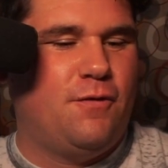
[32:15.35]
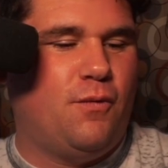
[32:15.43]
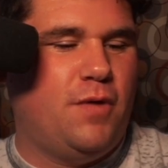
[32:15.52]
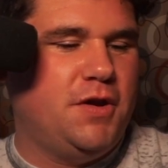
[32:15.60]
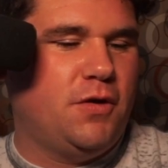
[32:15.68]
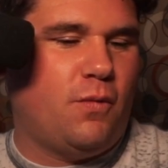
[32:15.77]

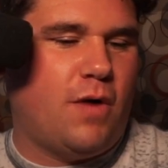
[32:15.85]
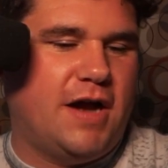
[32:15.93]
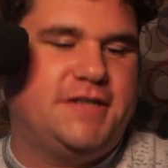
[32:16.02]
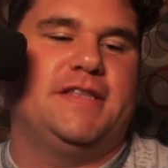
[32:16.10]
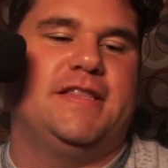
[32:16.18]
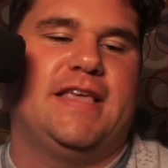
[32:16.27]
when you're
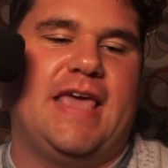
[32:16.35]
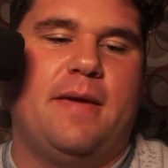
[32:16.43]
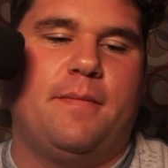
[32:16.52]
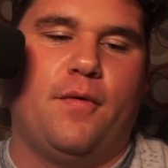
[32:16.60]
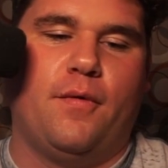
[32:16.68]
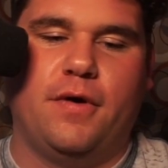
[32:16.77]
watching the
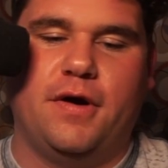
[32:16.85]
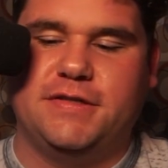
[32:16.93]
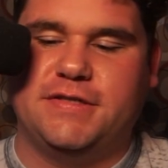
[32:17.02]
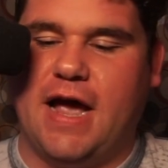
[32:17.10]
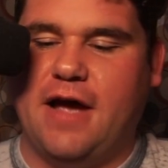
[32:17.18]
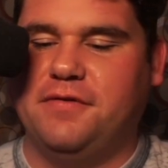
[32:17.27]
Game
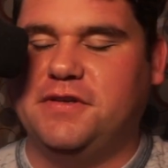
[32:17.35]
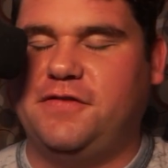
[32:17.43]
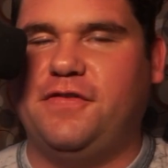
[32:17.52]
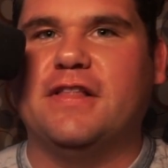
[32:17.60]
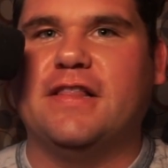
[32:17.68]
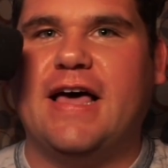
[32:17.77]
Awards, I always
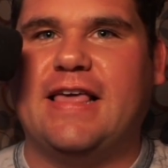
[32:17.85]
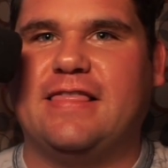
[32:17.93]
feel like